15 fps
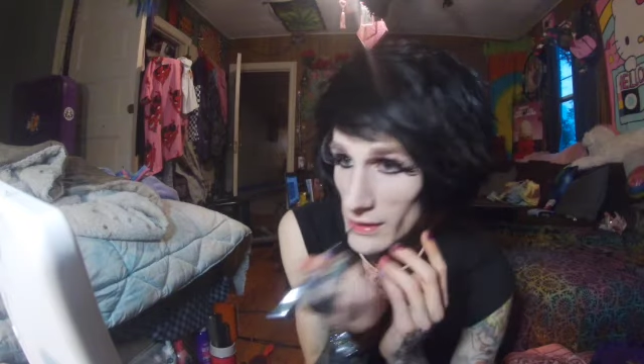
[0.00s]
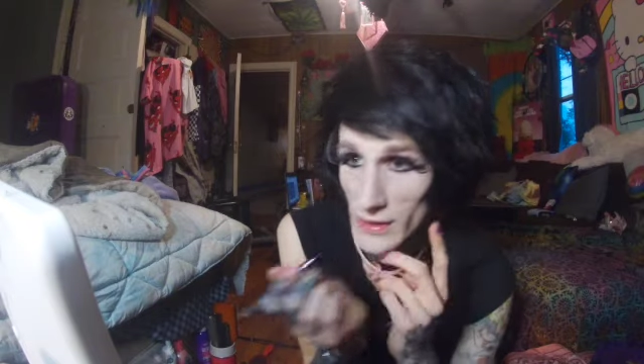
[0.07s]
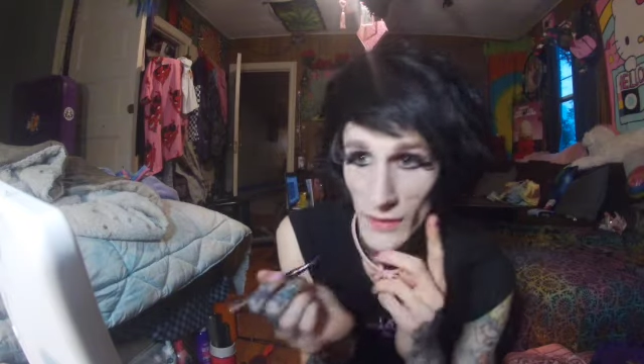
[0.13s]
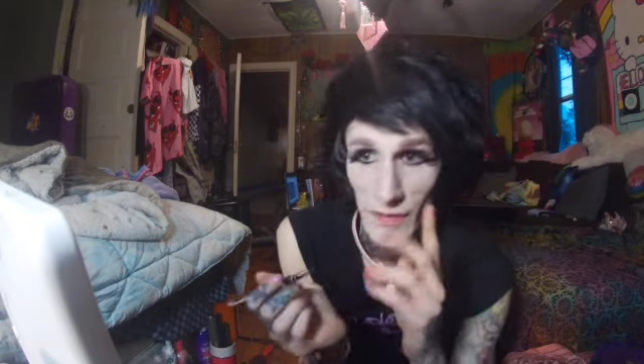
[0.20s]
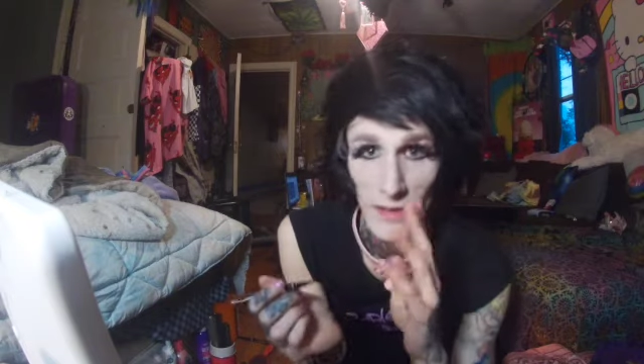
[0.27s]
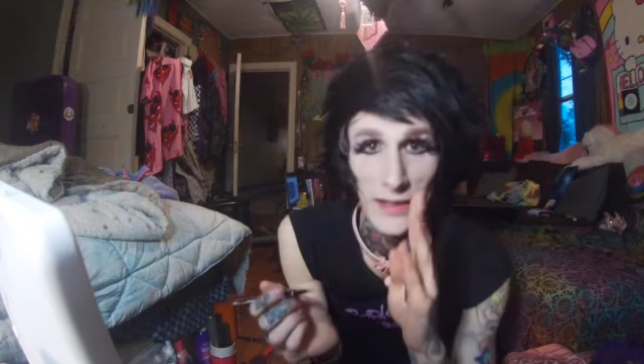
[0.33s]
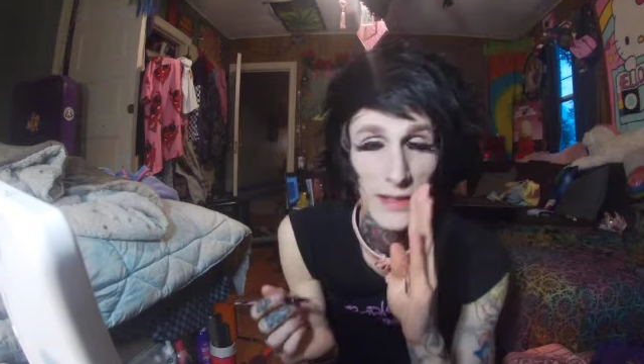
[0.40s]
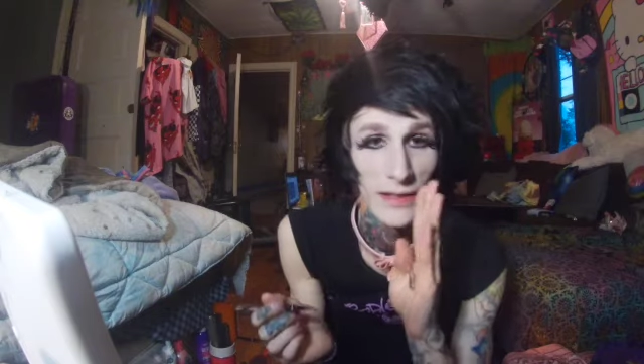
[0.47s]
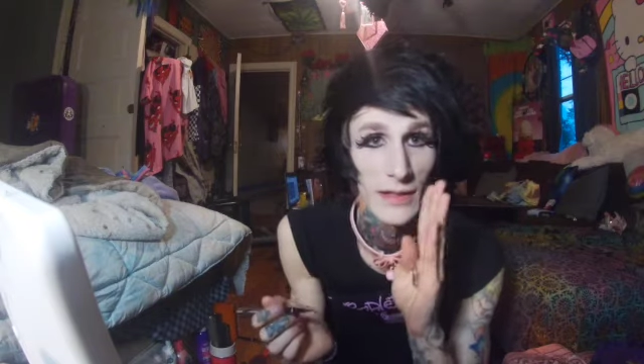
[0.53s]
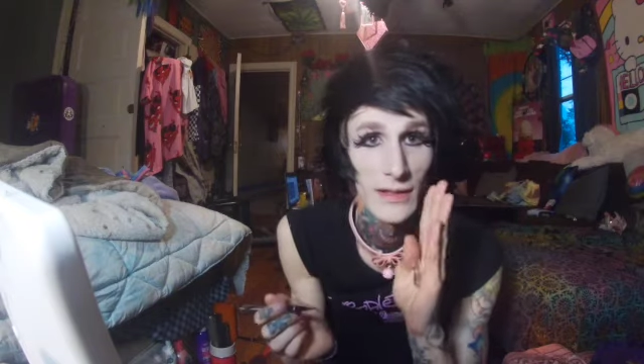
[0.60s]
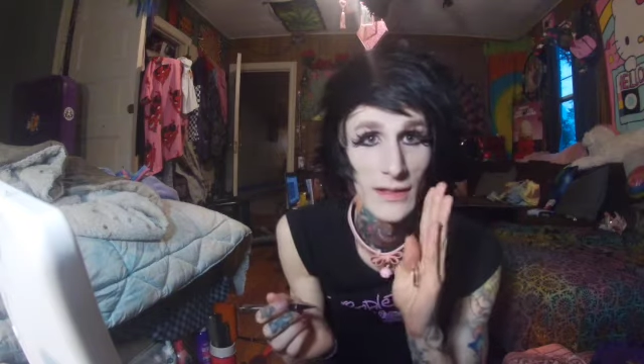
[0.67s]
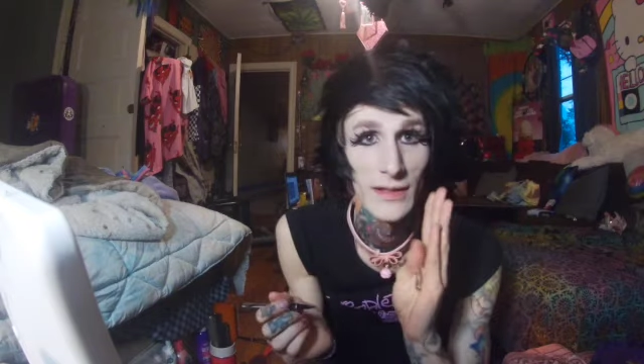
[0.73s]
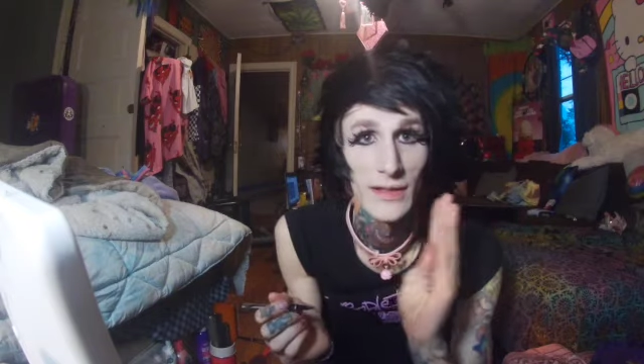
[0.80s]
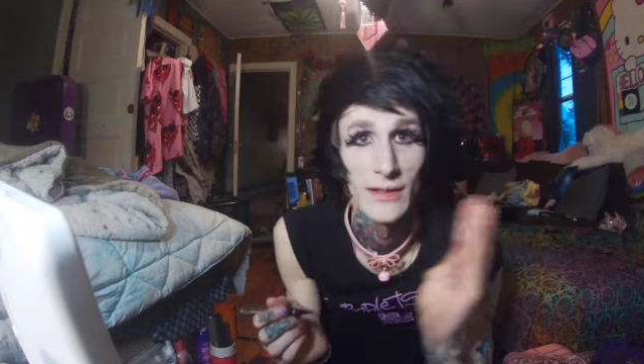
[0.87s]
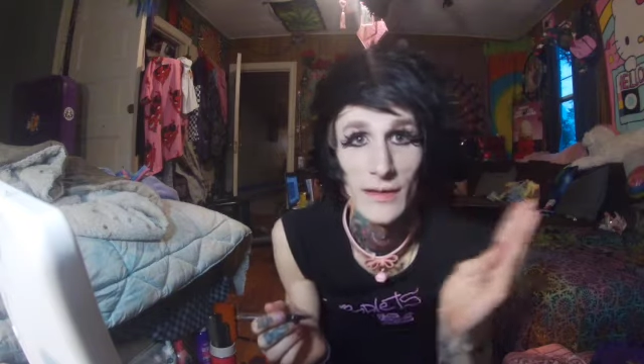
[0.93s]
need to thicken
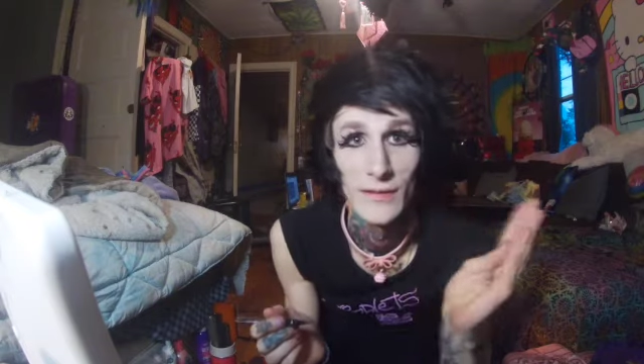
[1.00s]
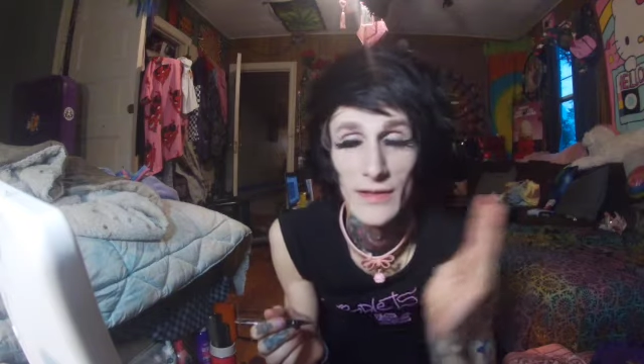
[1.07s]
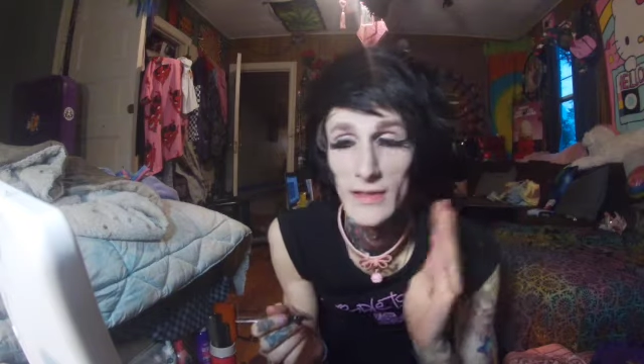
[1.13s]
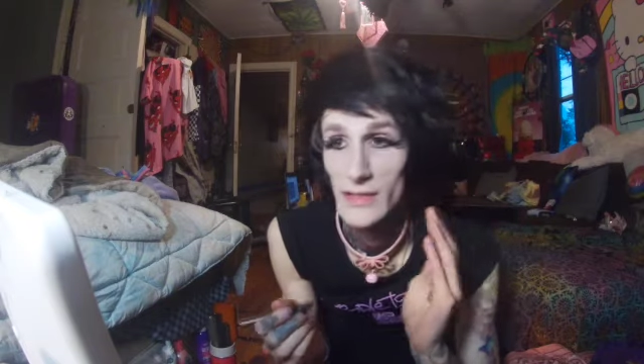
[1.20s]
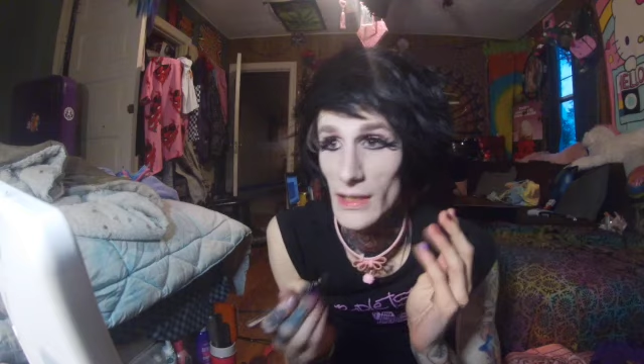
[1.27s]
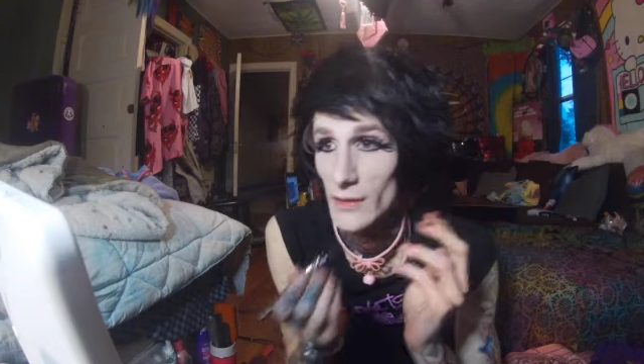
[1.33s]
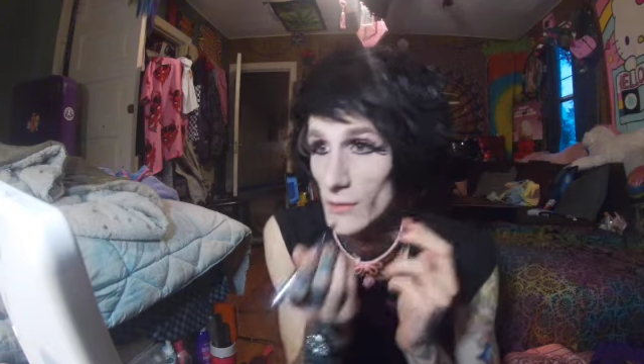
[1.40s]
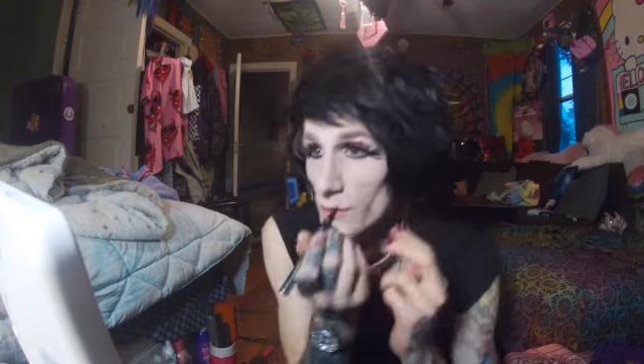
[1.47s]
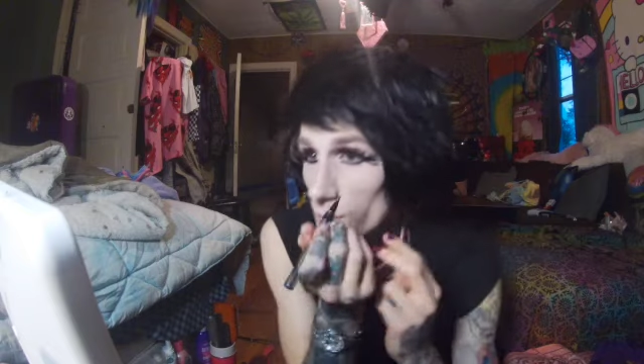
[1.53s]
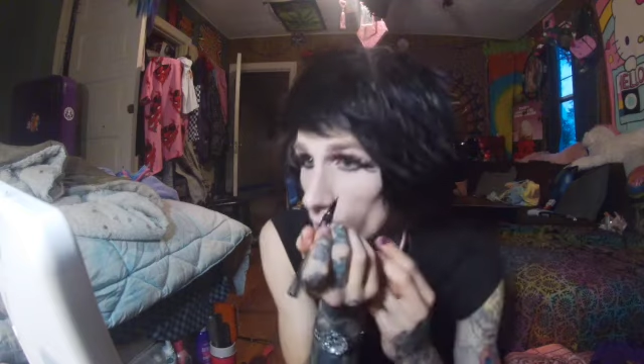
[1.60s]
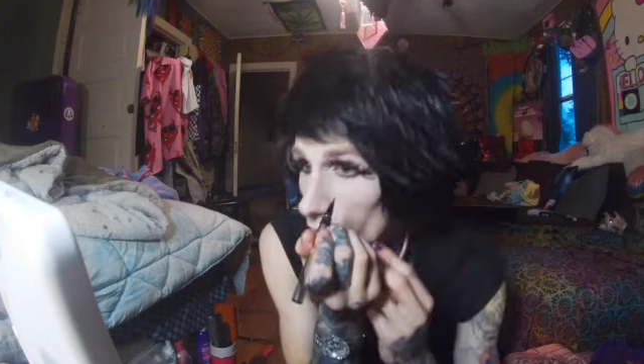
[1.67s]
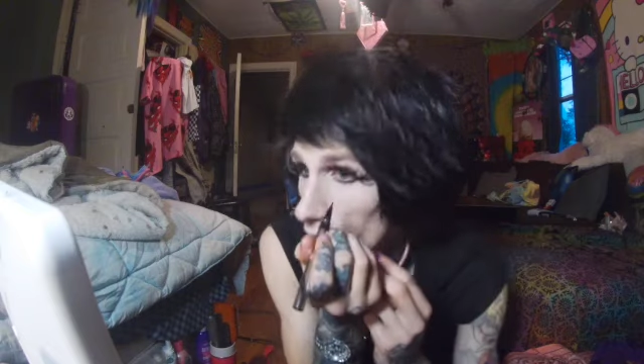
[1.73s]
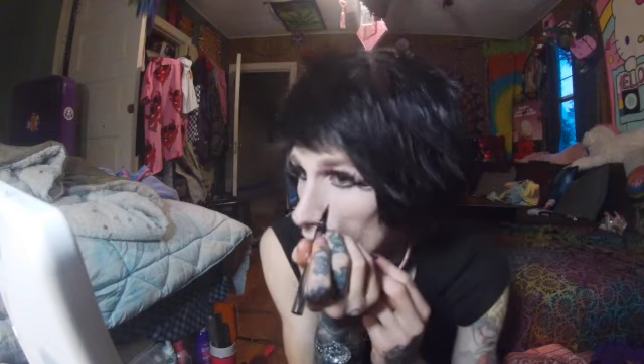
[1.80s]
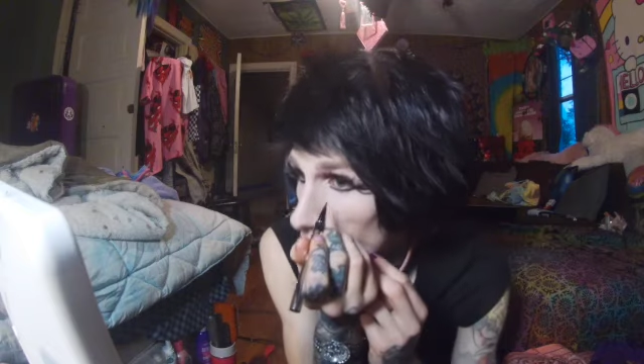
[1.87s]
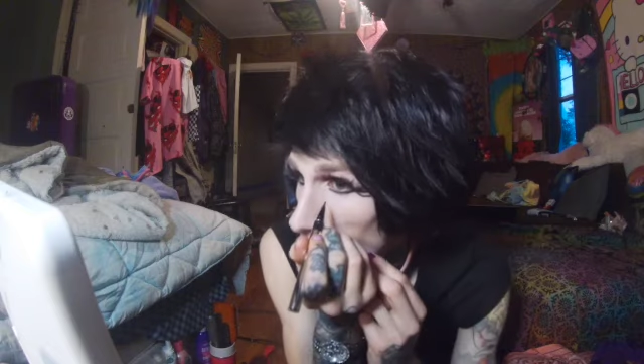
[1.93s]
in this side a little
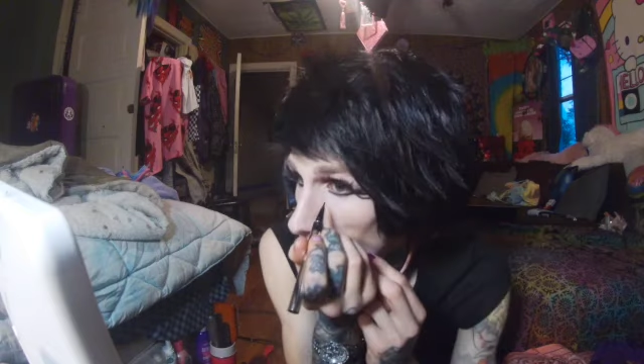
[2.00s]
bit.